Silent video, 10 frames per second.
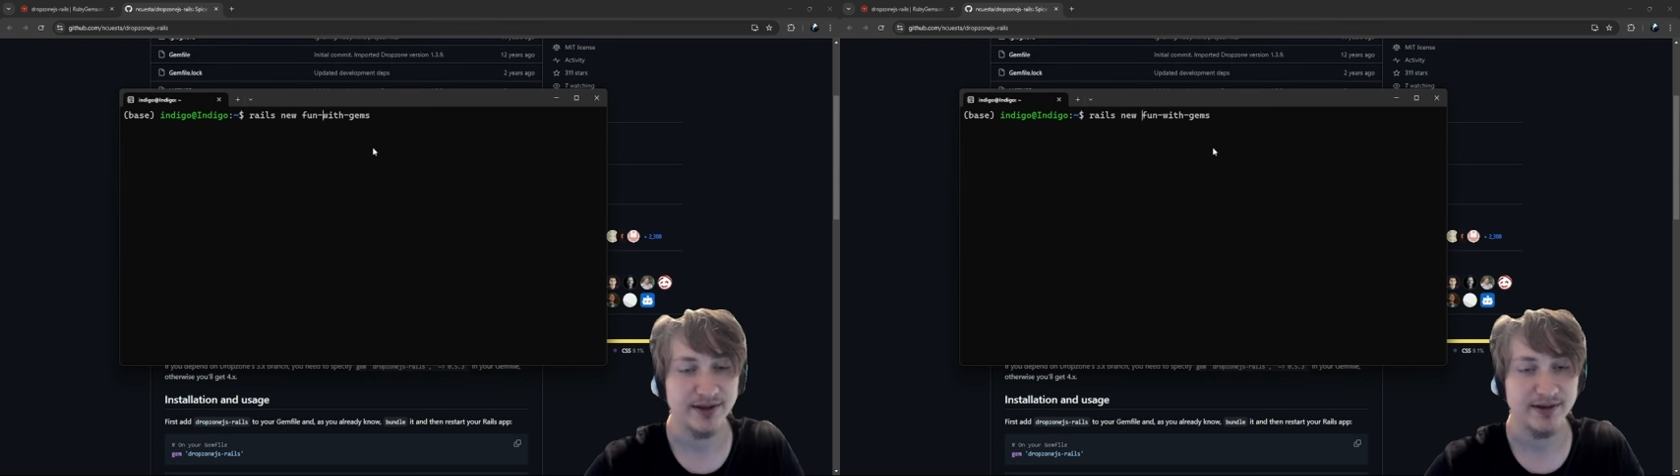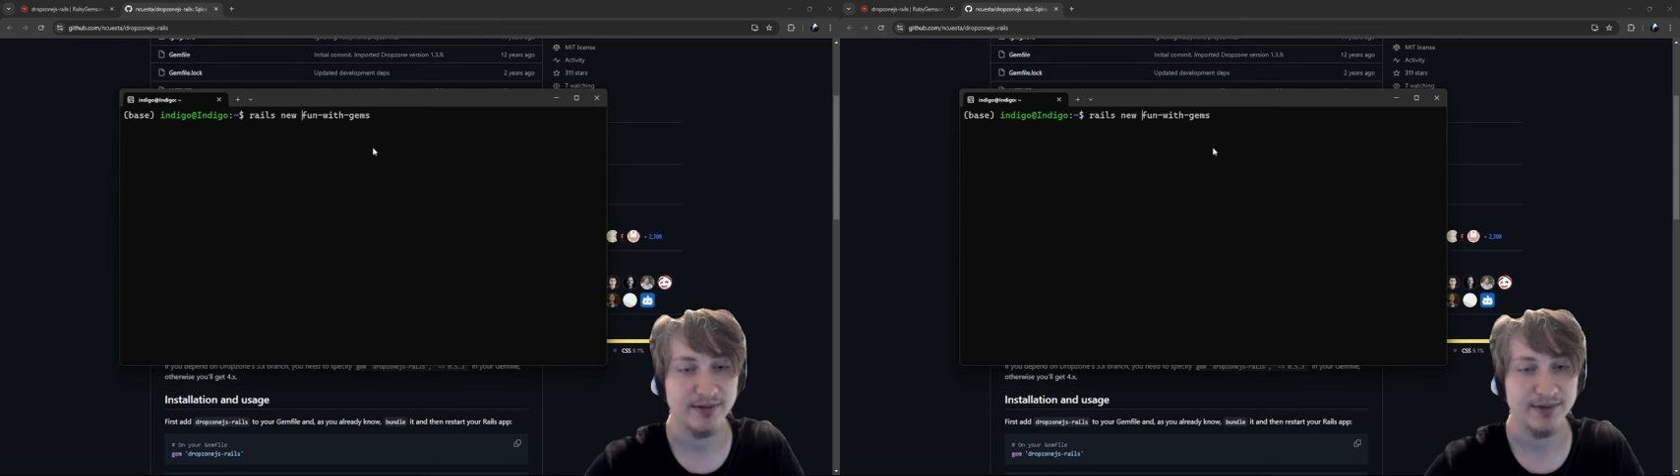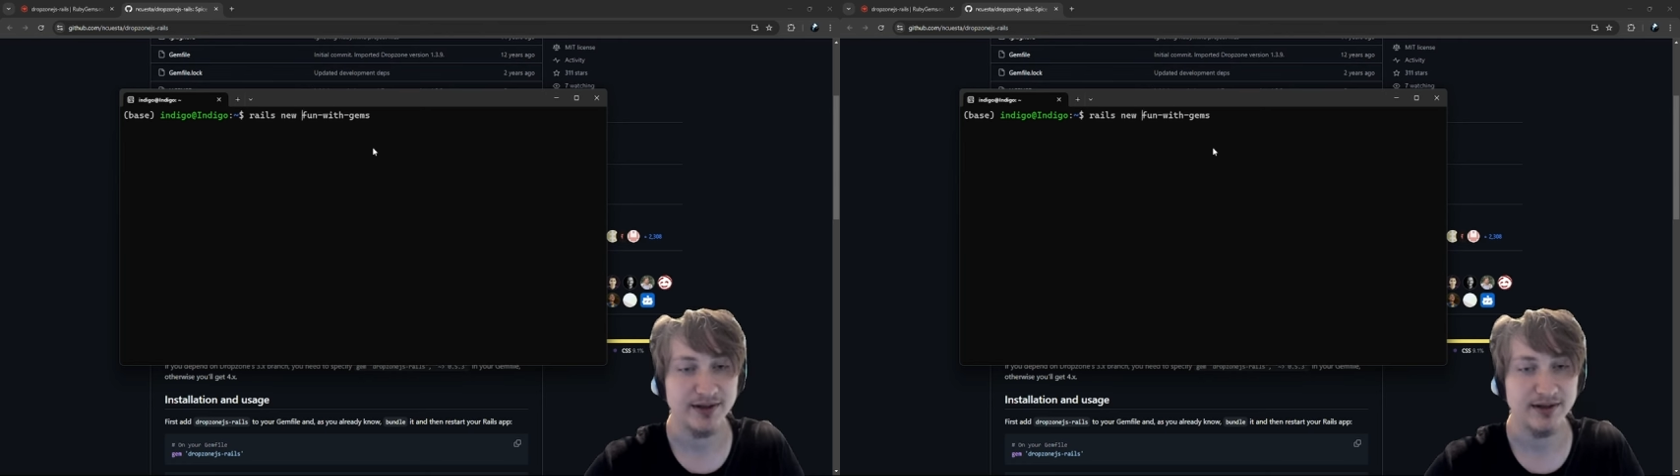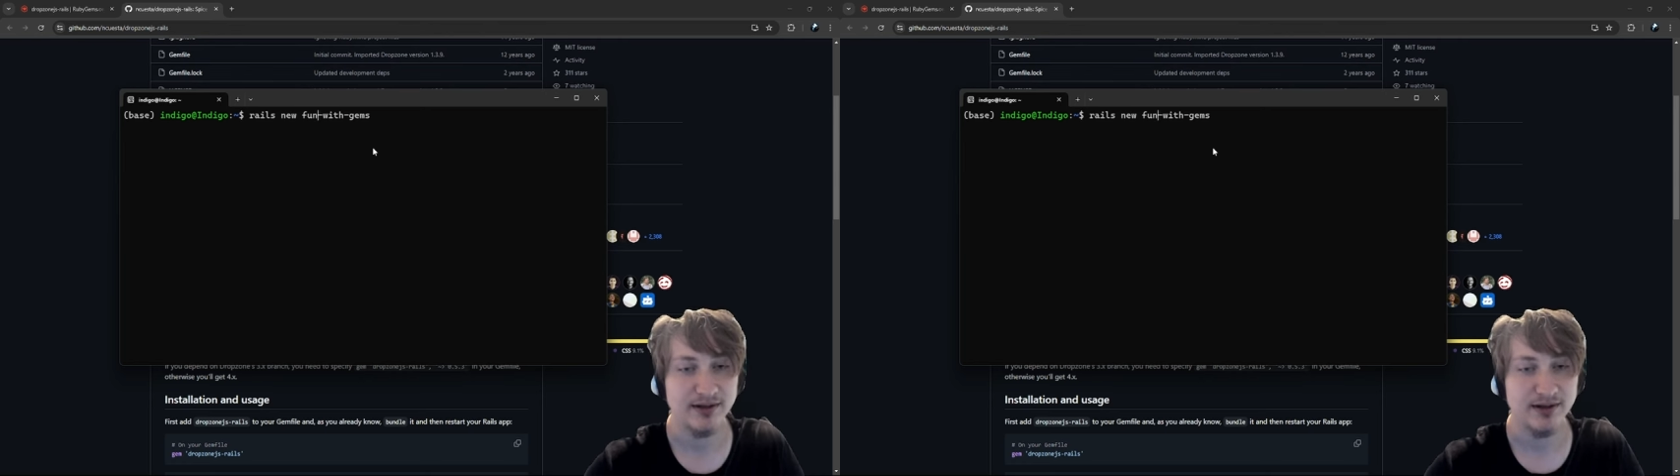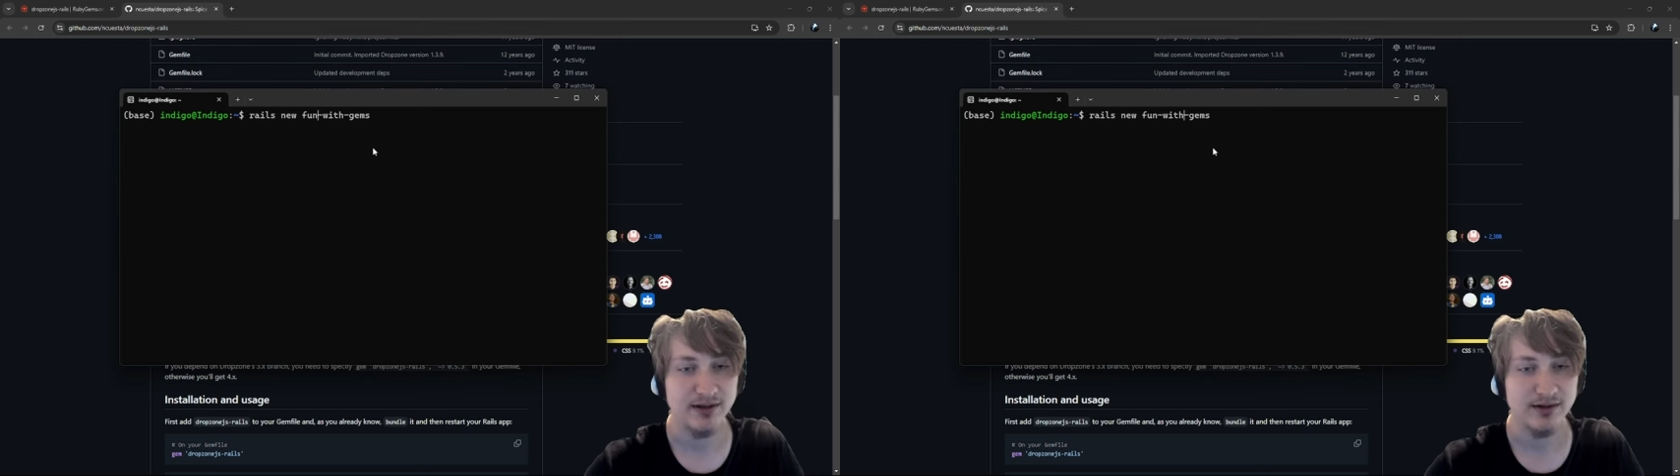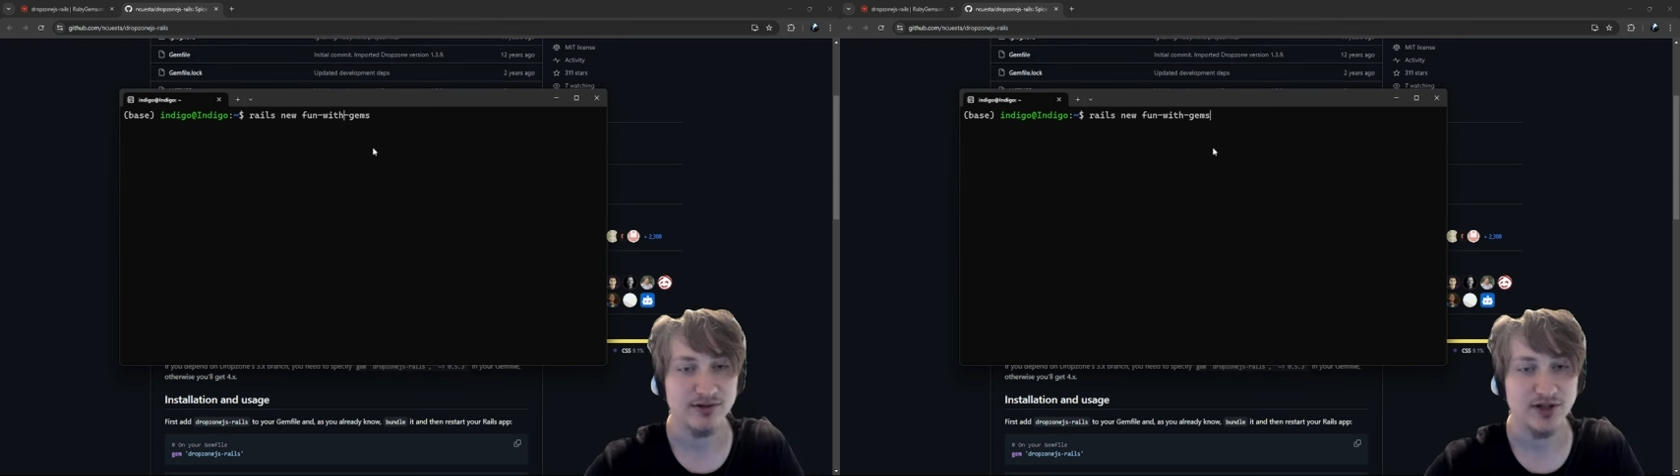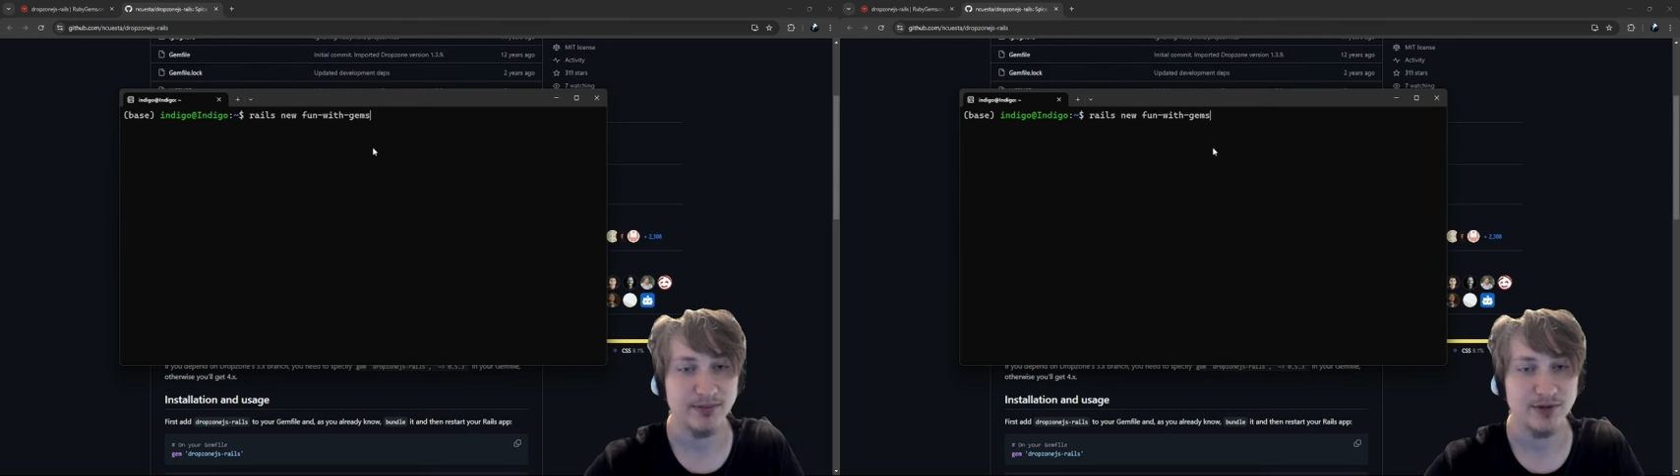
the name of the gem.